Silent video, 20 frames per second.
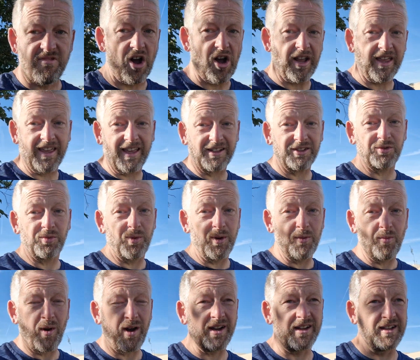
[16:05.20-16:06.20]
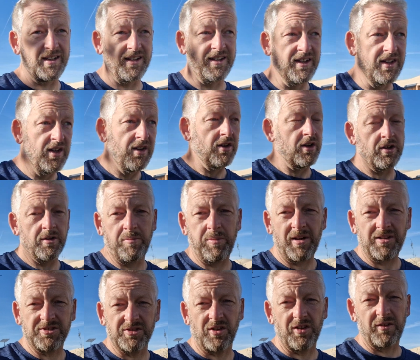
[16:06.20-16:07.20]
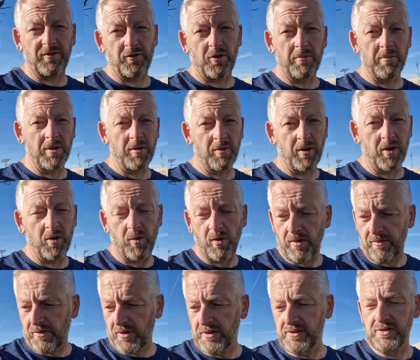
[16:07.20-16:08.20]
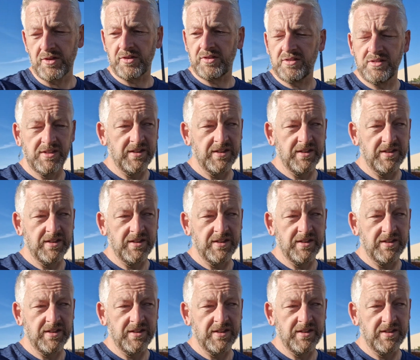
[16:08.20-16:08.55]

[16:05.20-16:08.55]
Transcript: I guess we wait. On the plus side, Formula 1 qualifying's on.